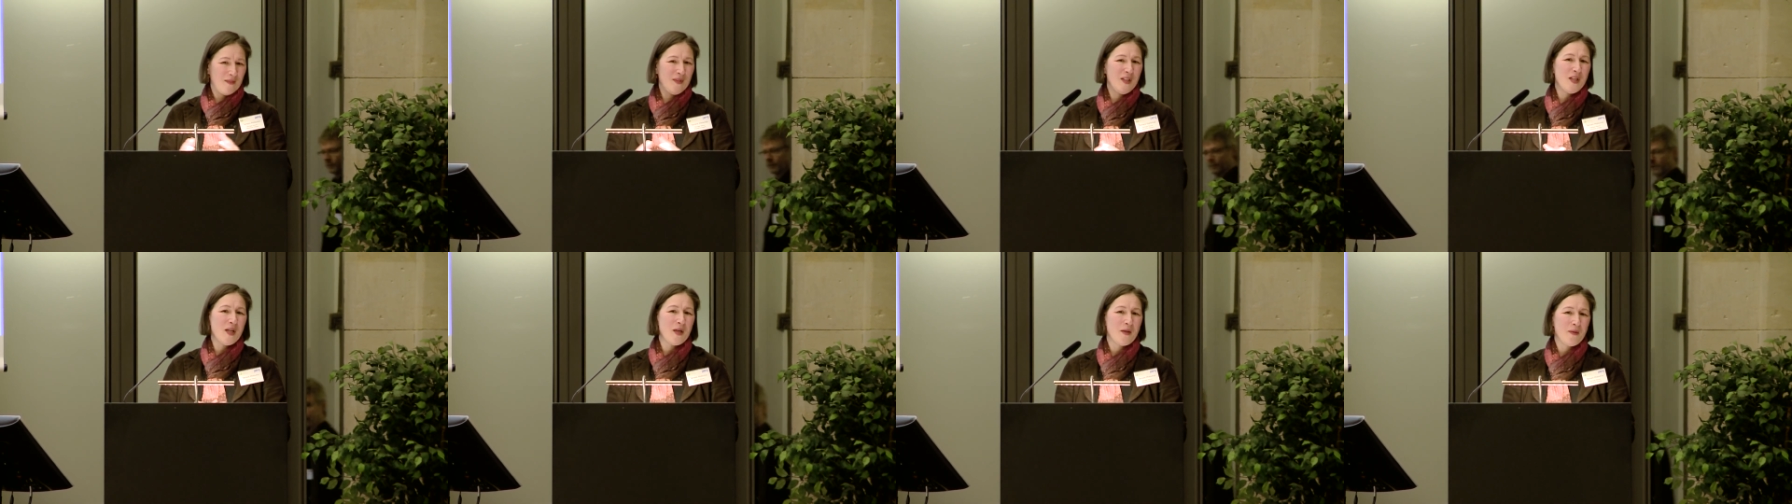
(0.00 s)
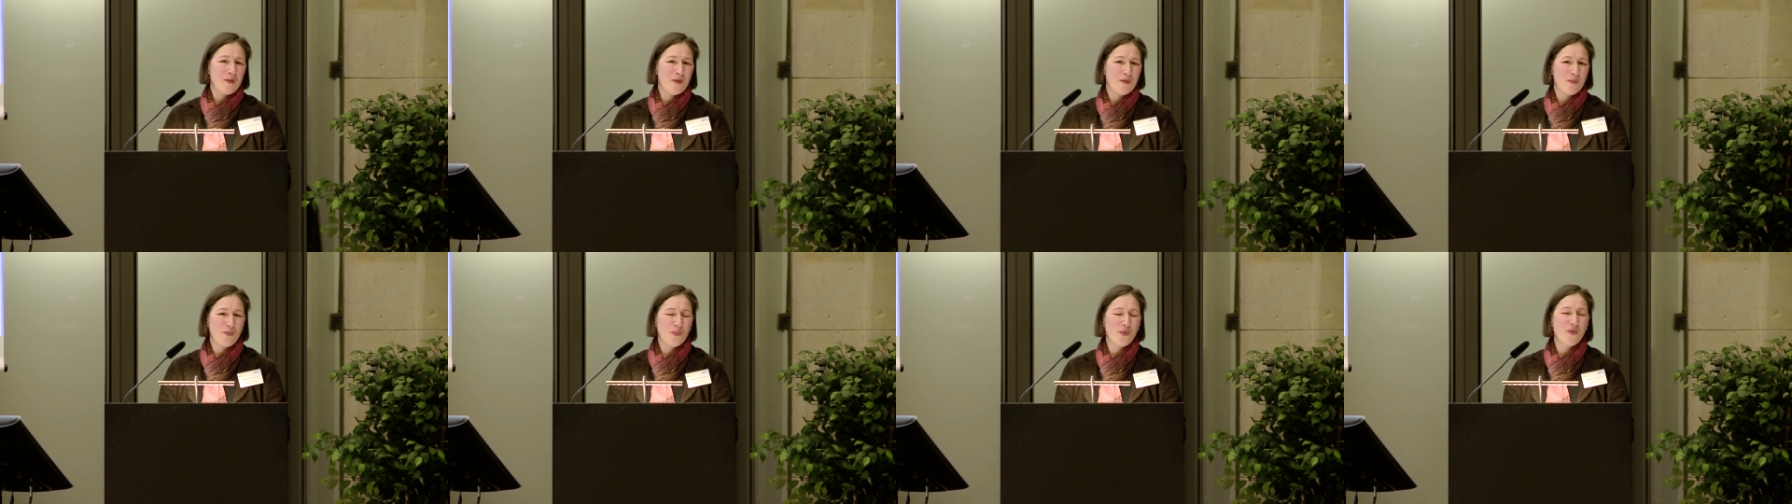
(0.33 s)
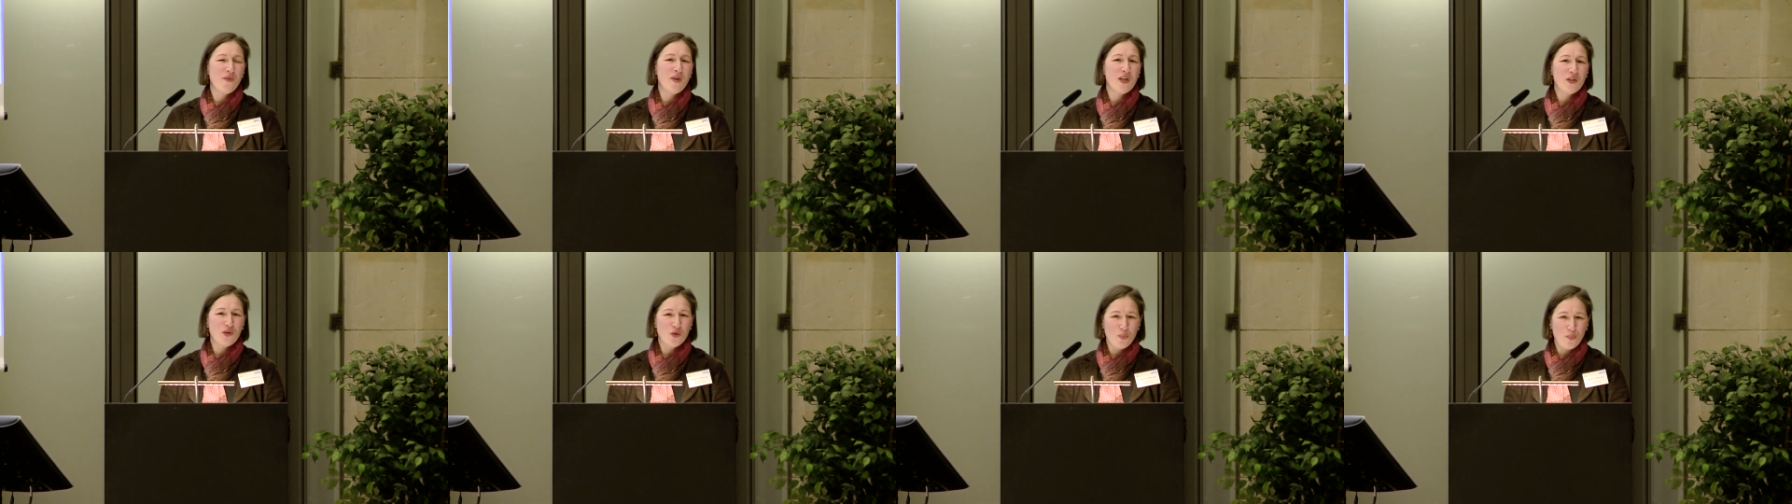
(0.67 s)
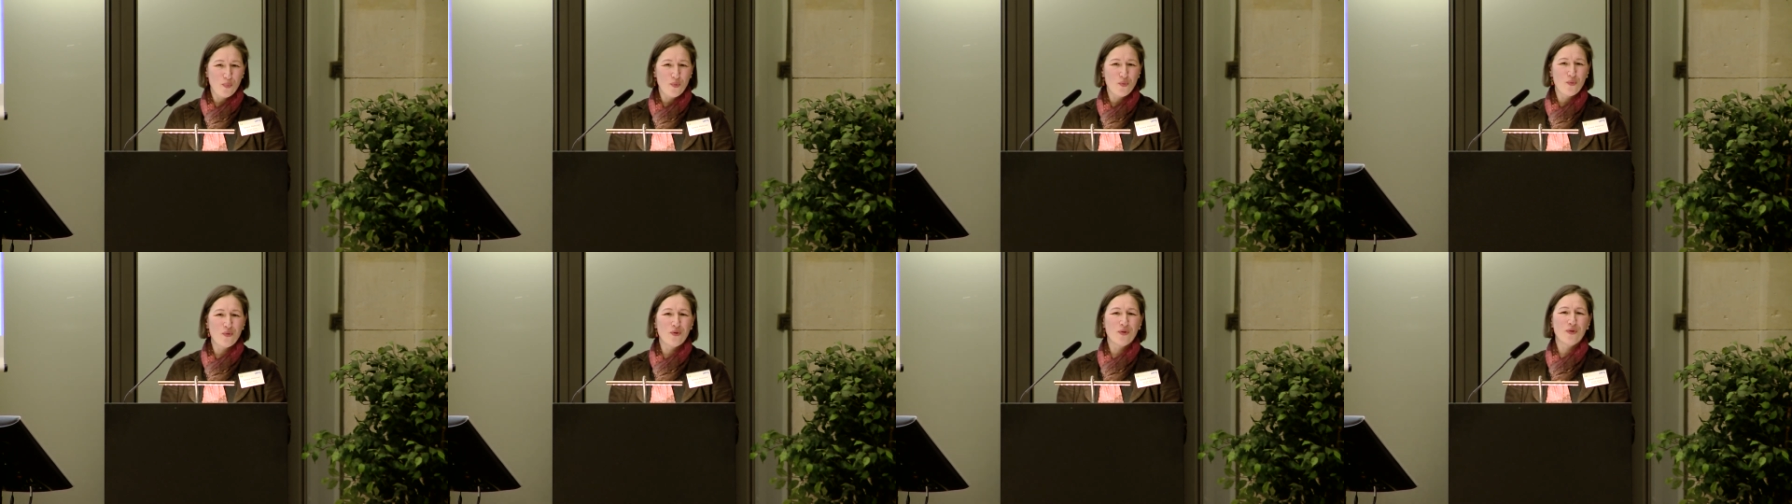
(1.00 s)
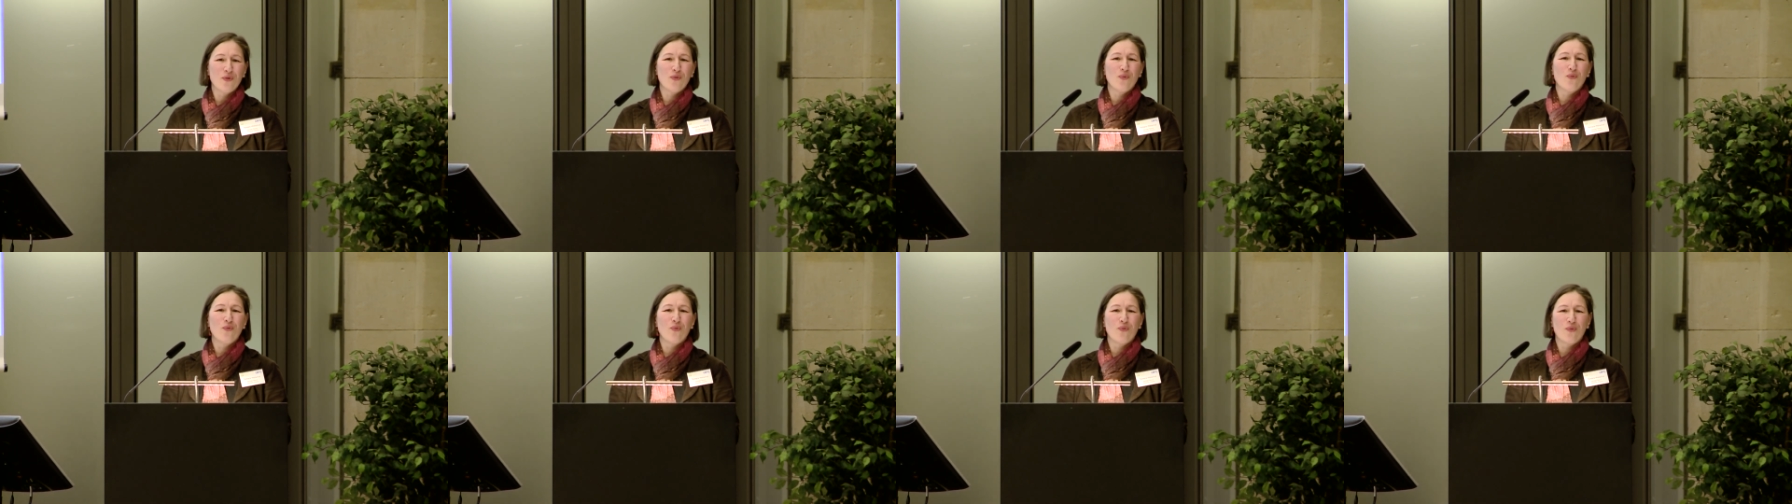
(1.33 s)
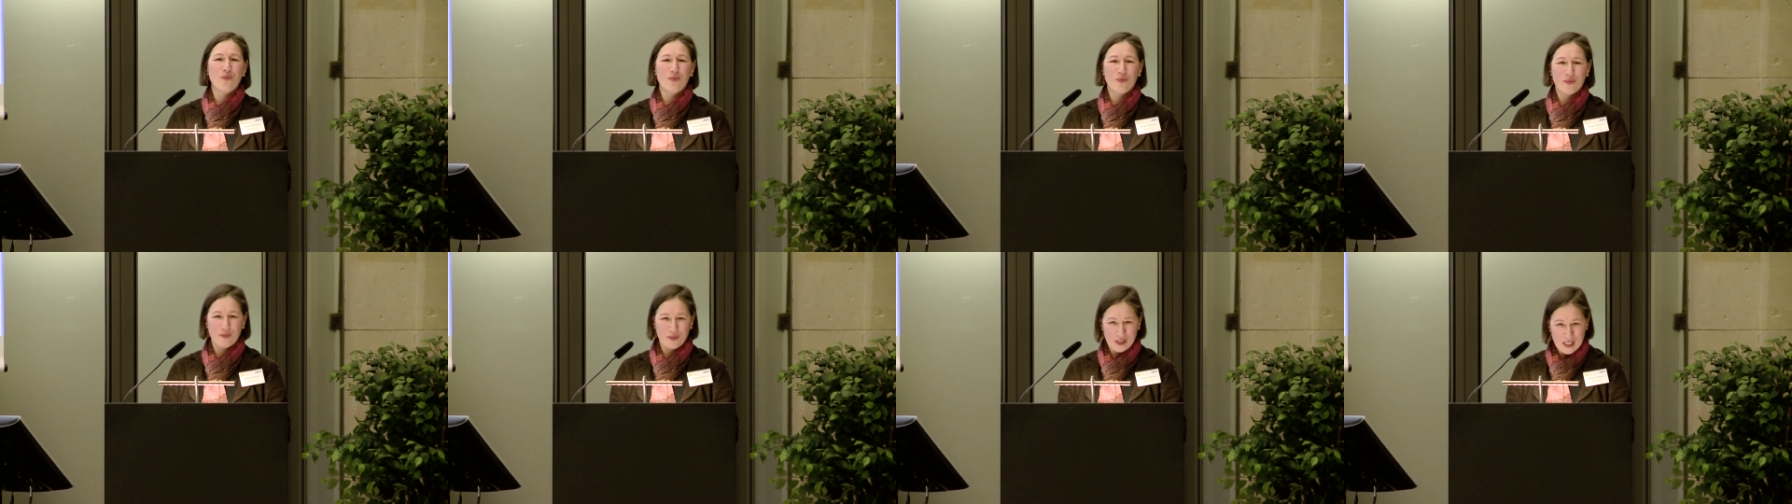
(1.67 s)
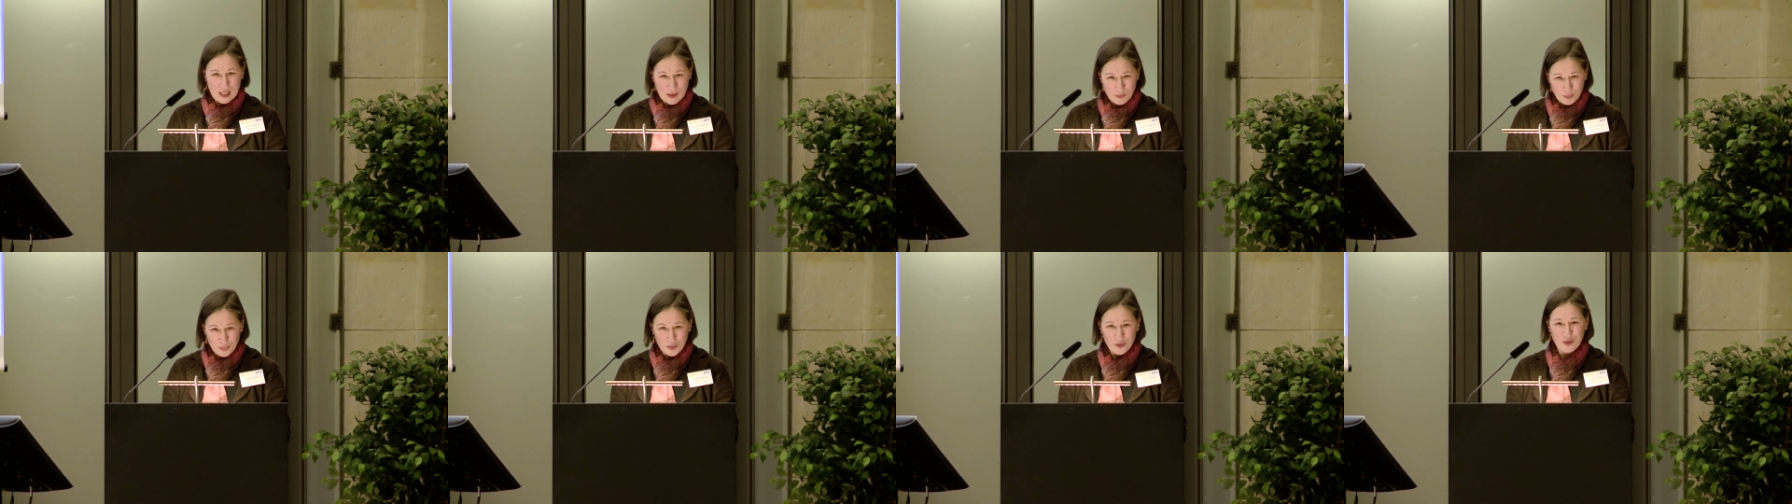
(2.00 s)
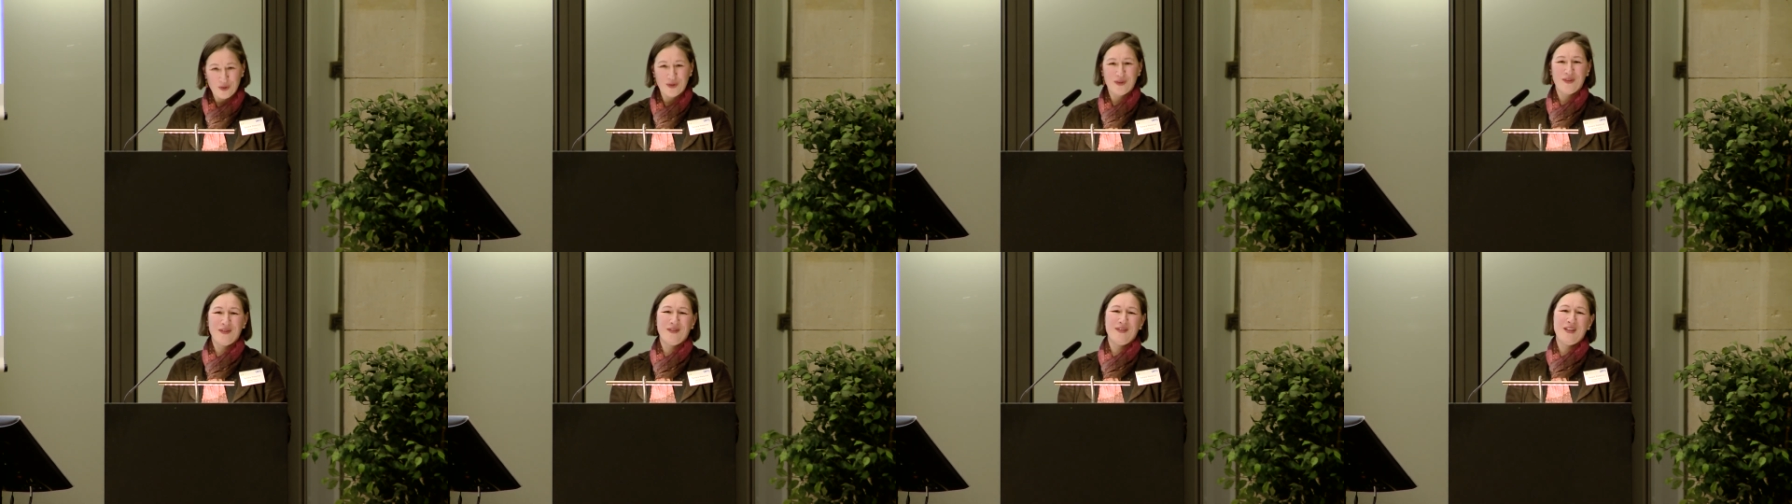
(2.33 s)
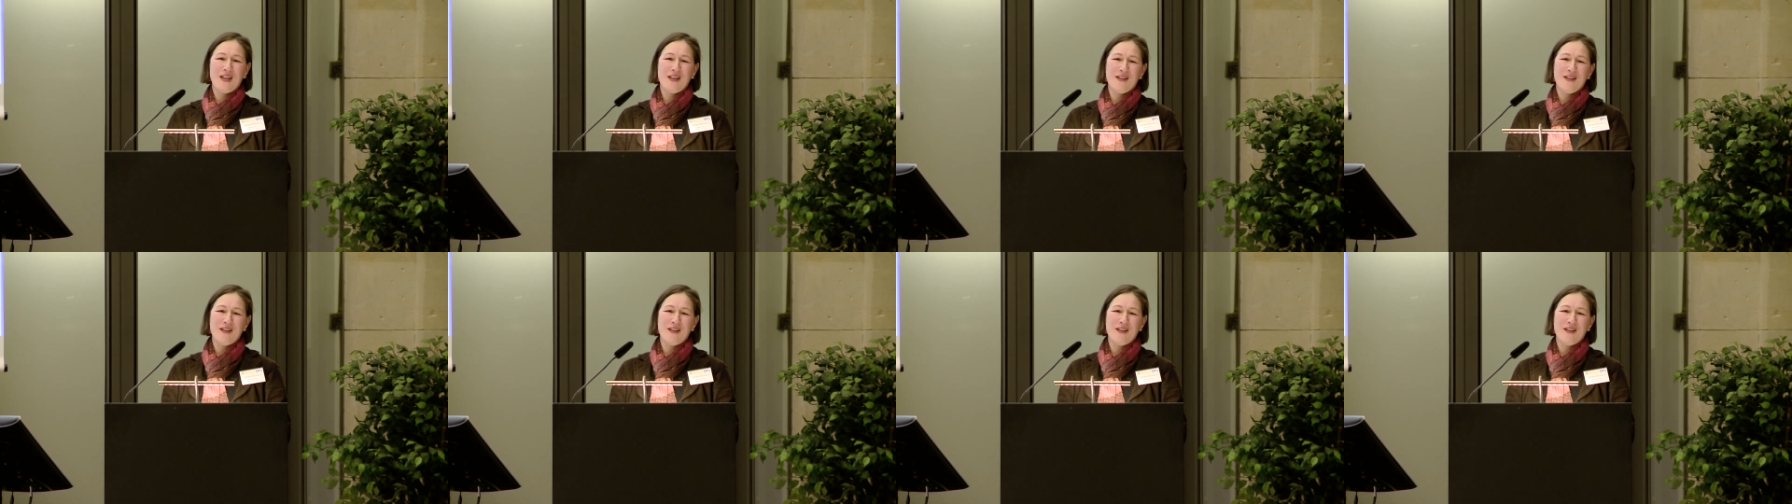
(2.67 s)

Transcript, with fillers: yeah, provide support or tips,